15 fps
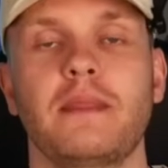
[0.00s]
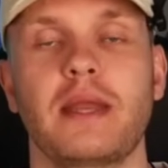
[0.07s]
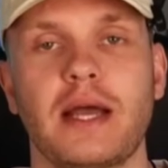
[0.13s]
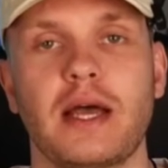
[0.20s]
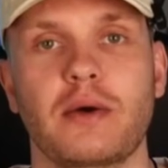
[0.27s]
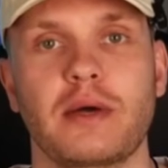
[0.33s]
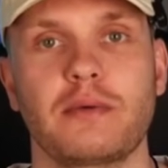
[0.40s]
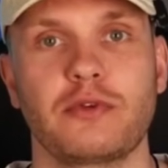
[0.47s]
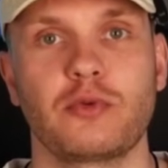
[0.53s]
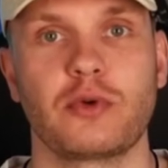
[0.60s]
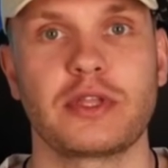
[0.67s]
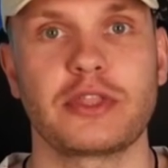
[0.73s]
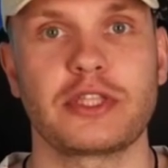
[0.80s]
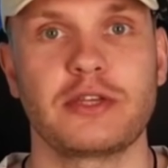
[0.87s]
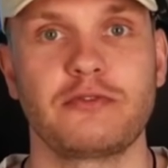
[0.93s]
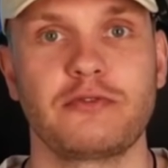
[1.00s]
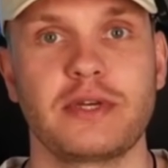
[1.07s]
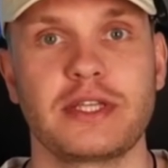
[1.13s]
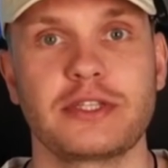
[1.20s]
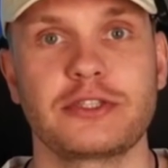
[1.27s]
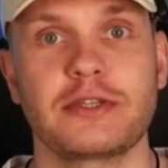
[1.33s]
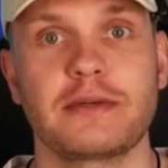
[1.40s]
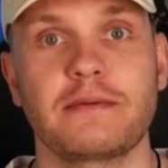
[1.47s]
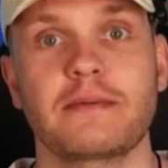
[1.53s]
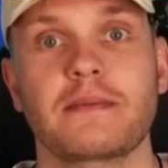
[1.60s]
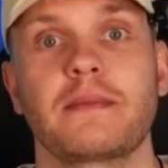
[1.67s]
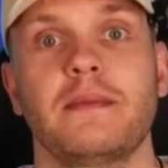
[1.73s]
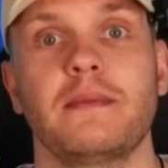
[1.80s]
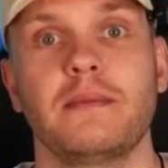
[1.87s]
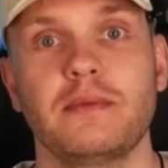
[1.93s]
Hello everyone, dear friends.
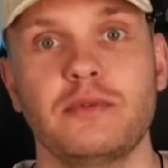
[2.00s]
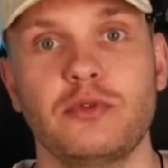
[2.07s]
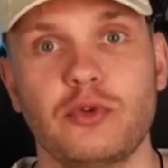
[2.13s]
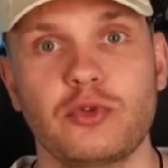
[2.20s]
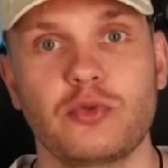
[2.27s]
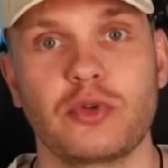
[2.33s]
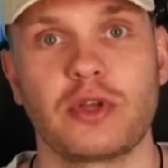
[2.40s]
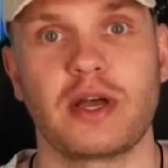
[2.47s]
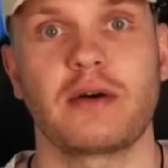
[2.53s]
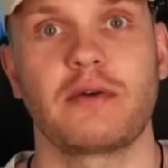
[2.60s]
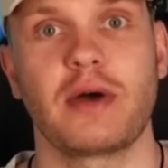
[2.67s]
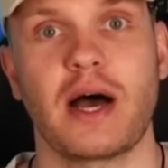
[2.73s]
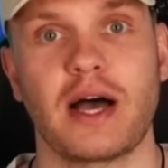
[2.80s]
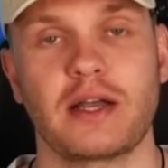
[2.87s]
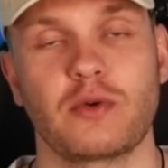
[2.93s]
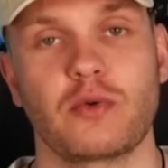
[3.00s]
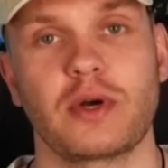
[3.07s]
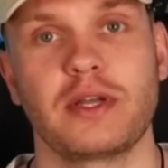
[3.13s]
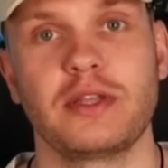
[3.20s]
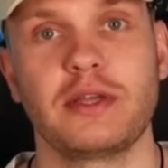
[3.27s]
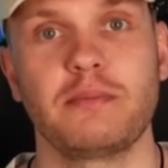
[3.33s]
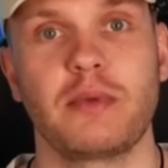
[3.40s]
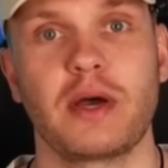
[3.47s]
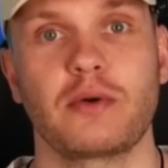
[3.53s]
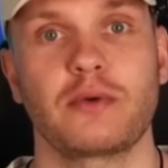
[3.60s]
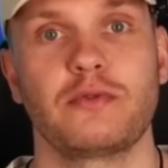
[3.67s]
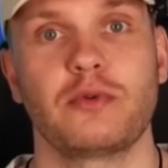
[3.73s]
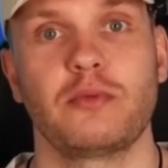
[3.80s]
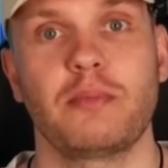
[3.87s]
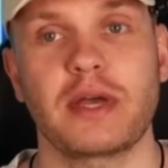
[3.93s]
Do you love high quality
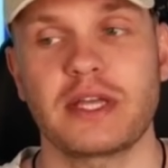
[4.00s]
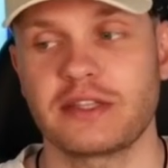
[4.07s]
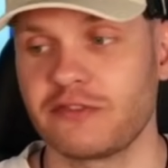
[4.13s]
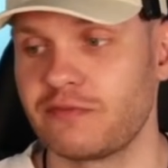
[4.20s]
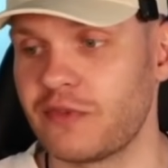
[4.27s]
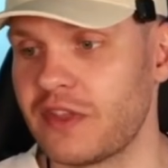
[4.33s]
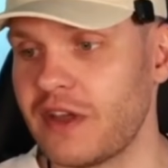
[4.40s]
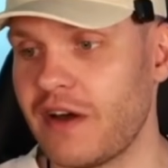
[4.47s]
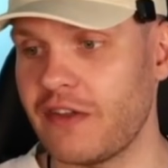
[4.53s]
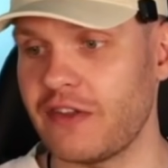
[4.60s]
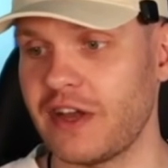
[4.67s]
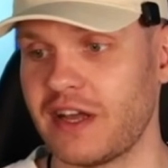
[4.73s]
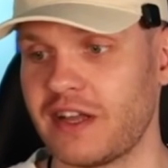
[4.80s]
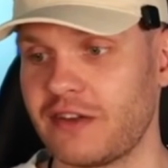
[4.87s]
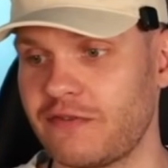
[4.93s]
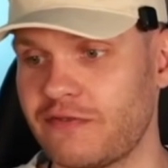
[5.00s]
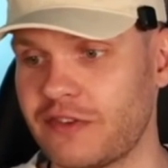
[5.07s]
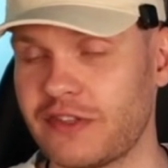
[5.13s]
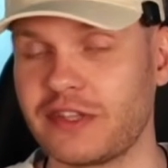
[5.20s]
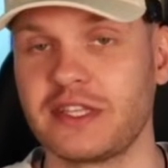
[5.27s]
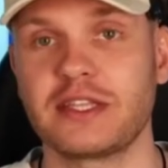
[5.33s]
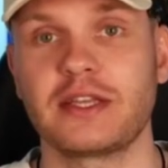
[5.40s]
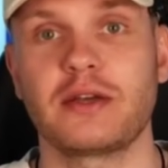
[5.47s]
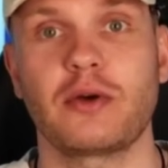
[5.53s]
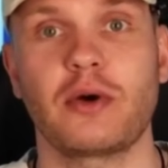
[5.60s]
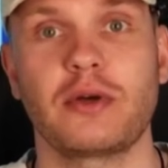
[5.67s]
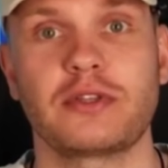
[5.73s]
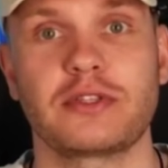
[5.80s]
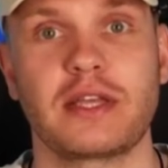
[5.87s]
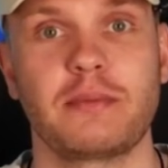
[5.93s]
powerful bass but are tired of it getting
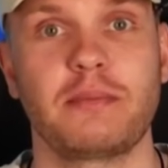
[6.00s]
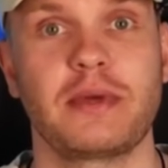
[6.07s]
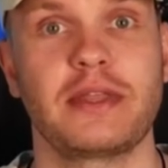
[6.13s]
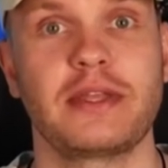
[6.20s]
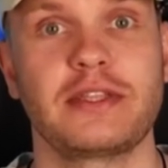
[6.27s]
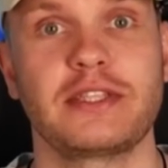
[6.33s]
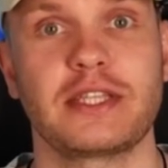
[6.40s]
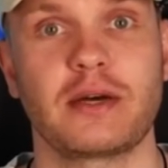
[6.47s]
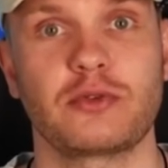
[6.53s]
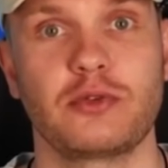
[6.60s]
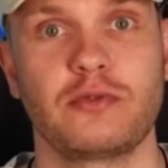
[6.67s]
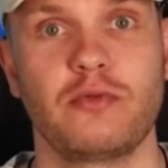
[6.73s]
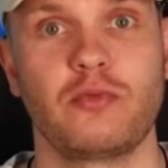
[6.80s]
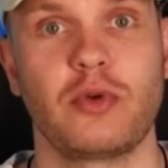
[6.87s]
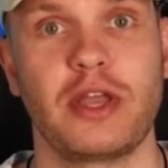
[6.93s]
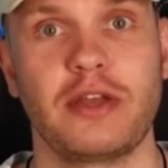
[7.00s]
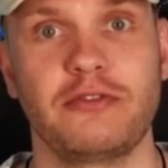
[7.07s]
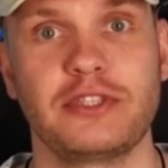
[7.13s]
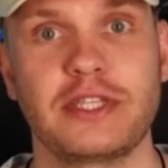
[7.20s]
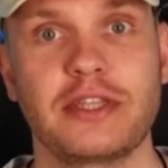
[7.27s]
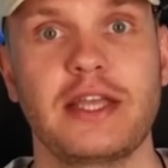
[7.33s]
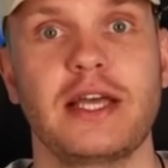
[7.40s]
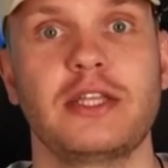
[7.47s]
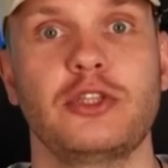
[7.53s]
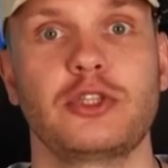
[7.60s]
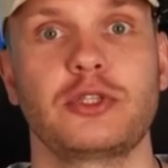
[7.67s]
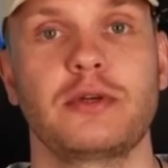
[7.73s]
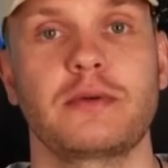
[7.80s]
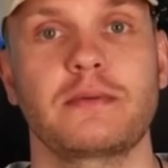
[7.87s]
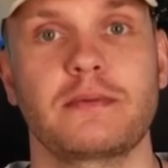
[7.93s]
lost amid the sound of waves and the
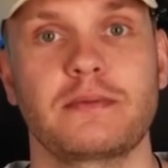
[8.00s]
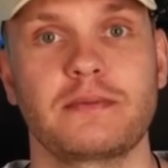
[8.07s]
engine?